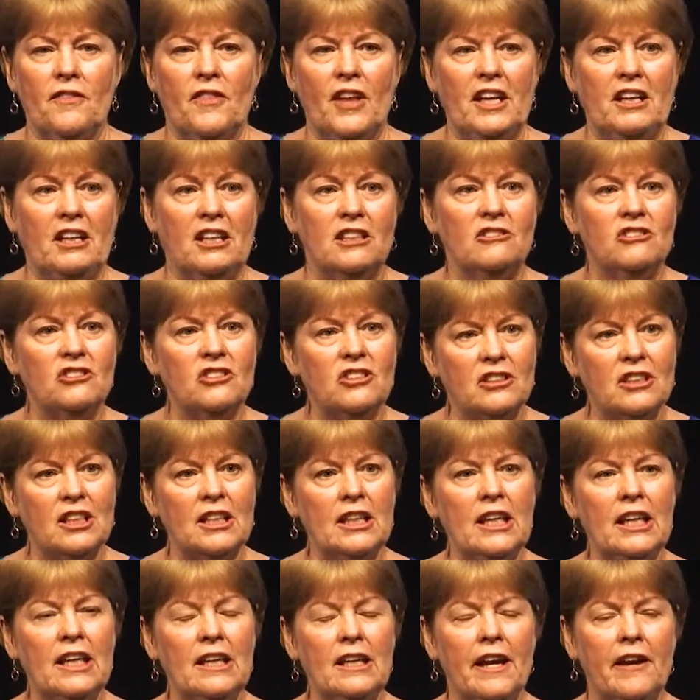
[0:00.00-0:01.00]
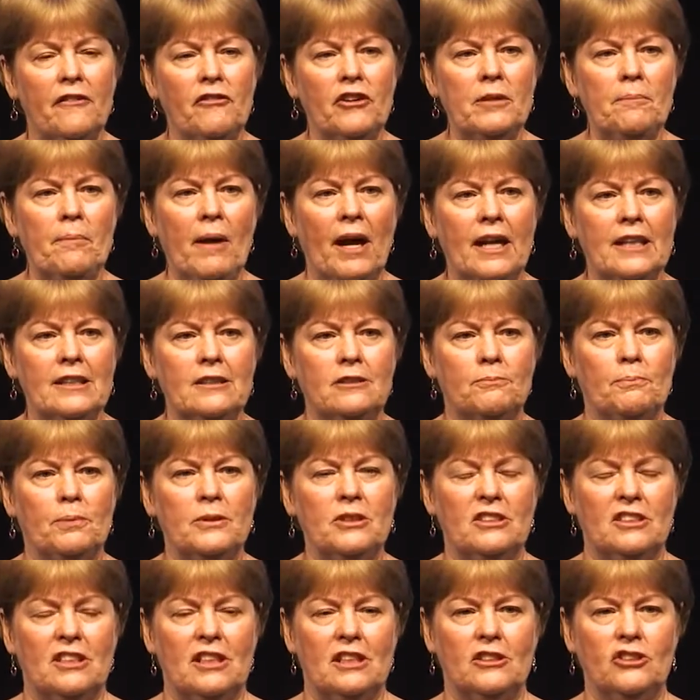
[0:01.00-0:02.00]
They can see everybody's
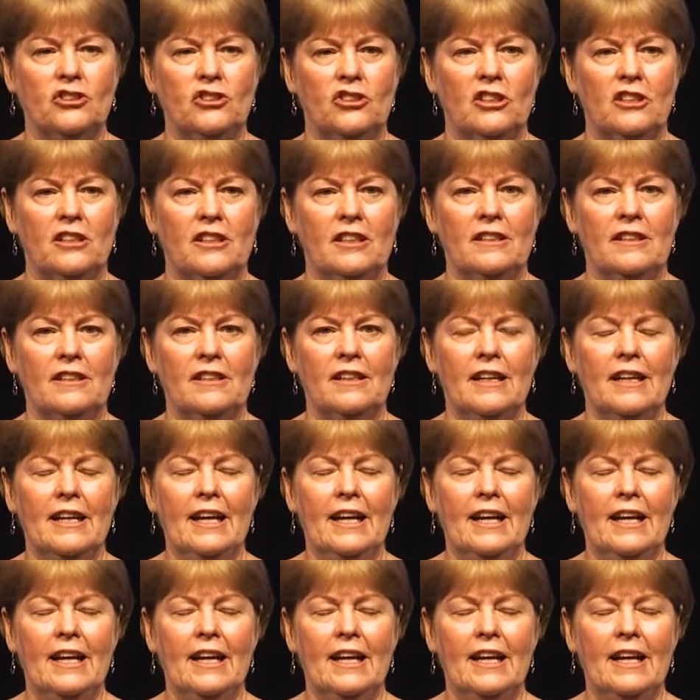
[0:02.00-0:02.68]
position,